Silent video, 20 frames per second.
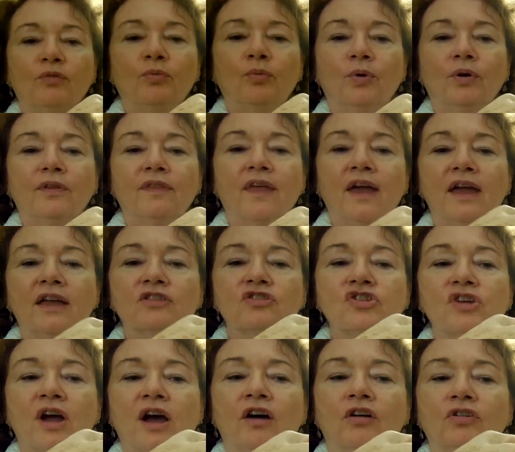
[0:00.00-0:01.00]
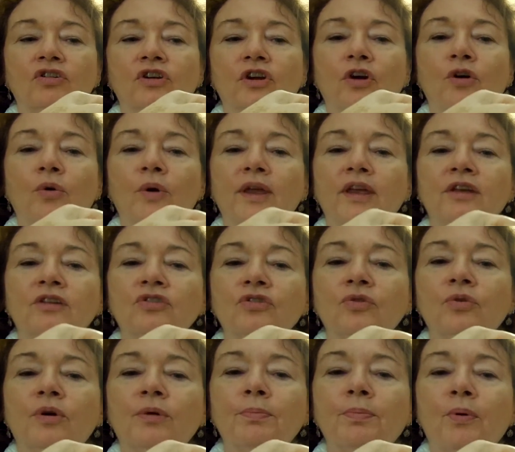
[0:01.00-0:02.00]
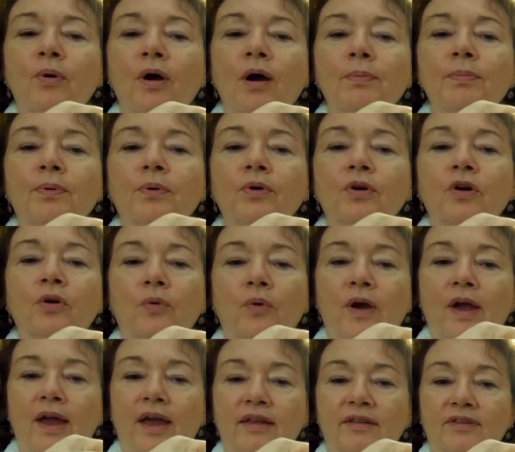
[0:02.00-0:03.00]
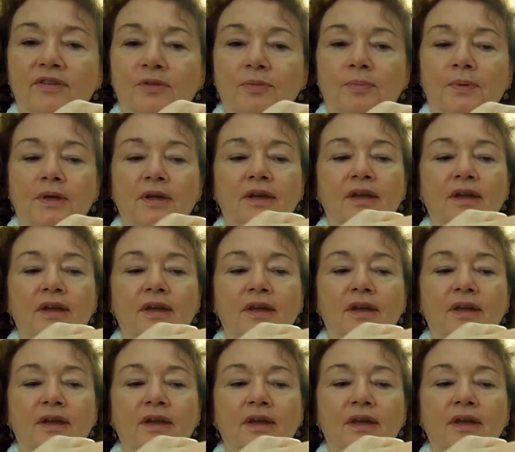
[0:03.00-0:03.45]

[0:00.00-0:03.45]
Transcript: will that child go into a proper grasp?